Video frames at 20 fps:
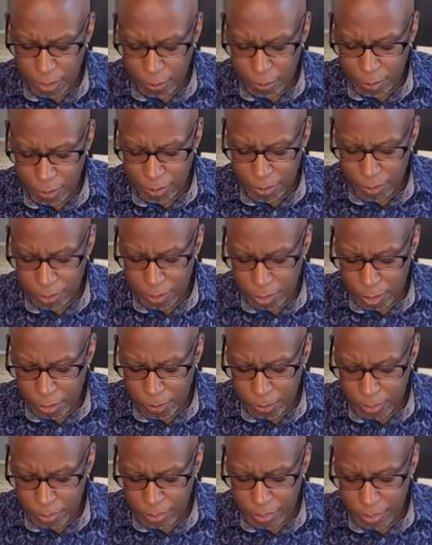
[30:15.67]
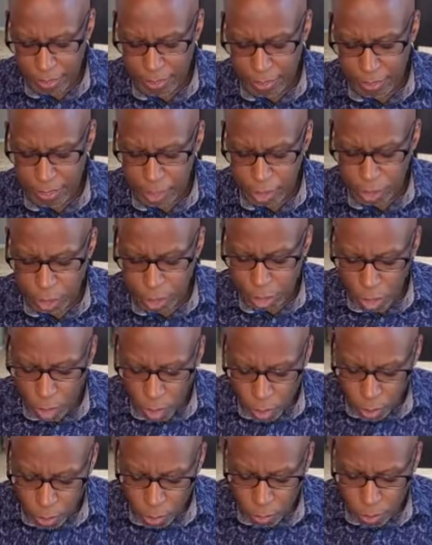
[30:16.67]
And what did he do instead? He
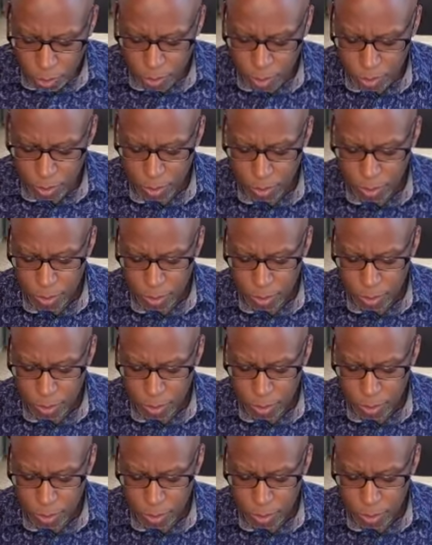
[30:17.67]
chose